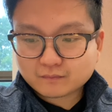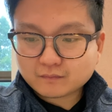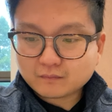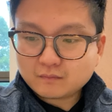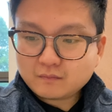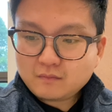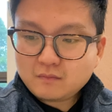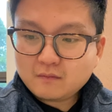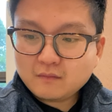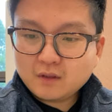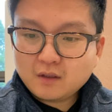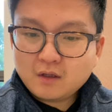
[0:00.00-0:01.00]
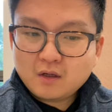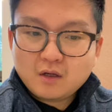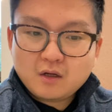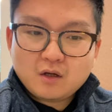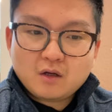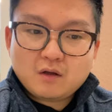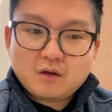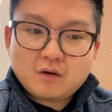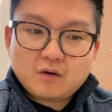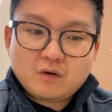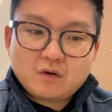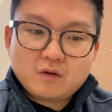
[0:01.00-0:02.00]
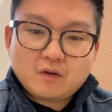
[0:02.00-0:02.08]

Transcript: [no speech]